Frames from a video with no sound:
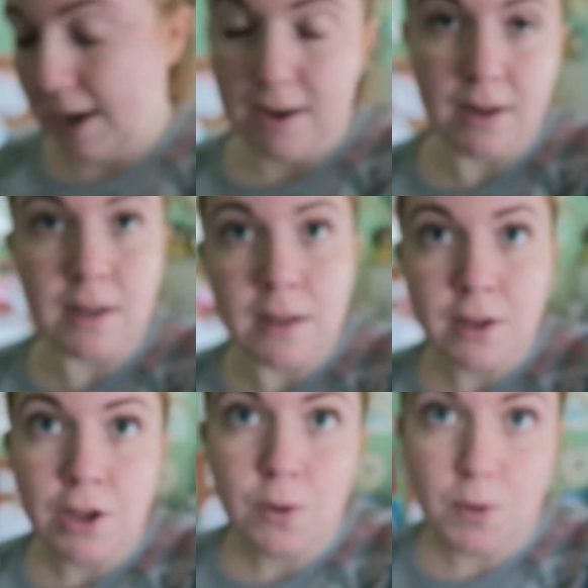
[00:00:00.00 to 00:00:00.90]
then,
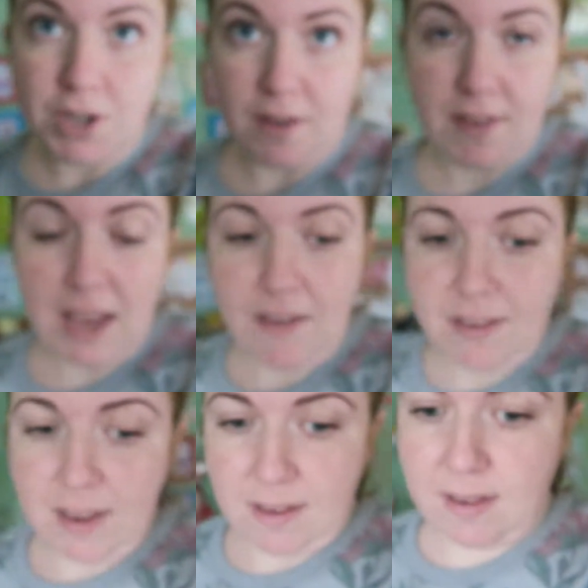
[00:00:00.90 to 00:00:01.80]
which I've
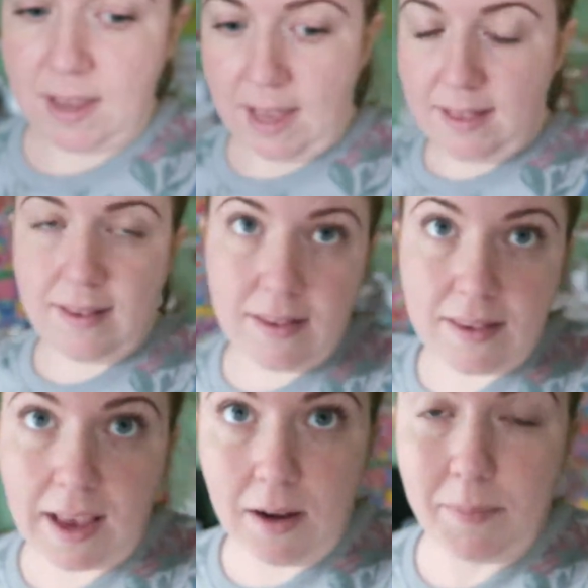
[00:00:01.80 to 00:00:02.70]
saved since, and this is
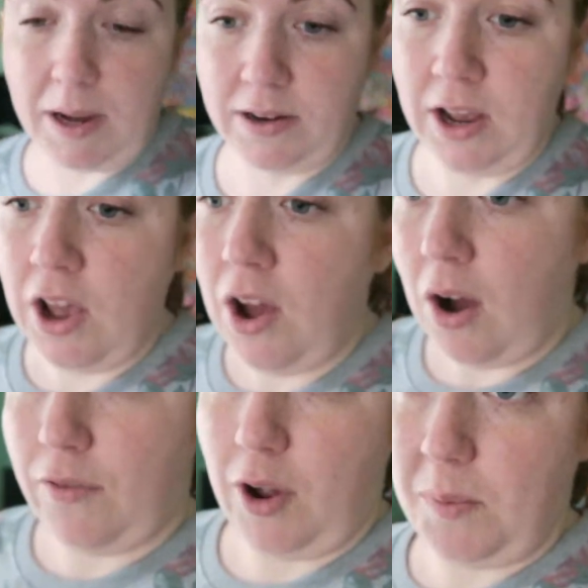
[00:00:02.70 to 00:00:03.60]
the second part
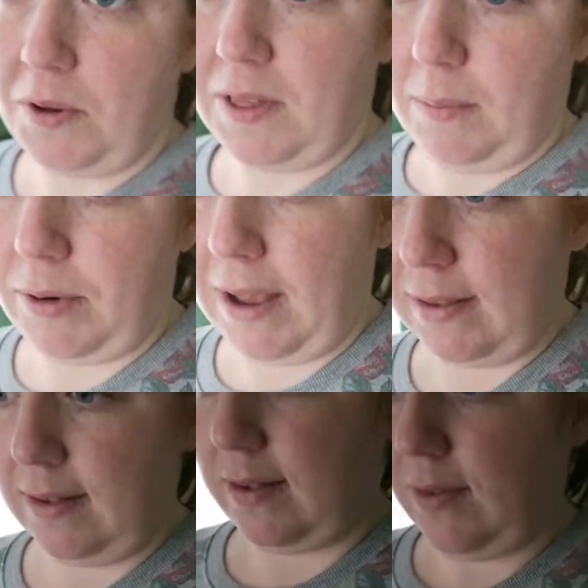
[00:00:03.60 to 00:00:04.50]
of her birthday
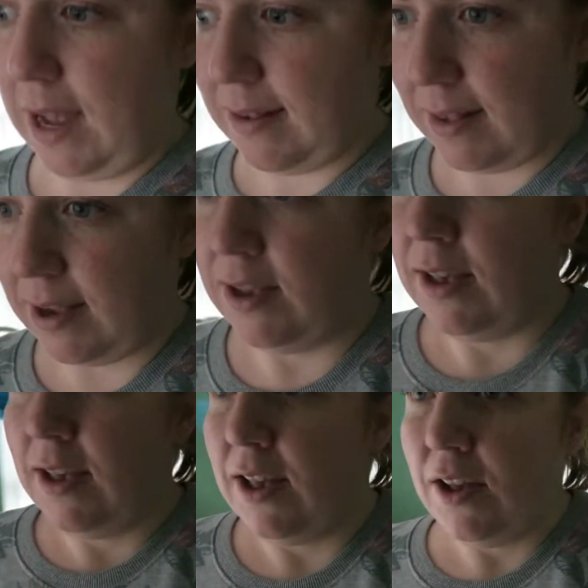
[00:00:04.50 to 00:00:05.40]
present. So that's
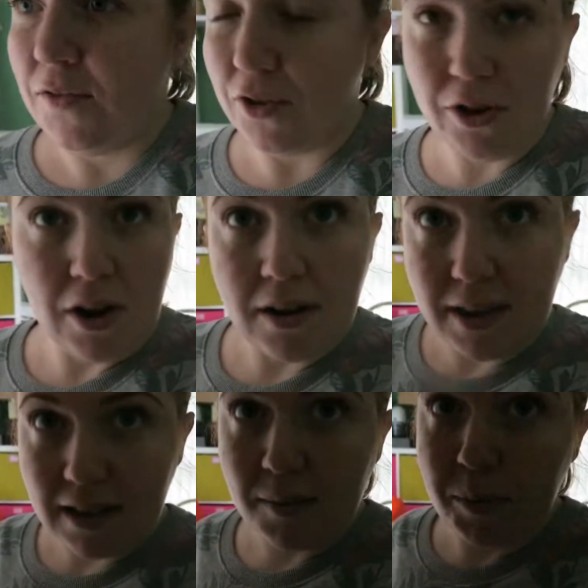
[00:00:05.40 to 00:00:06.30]
for the girls, that's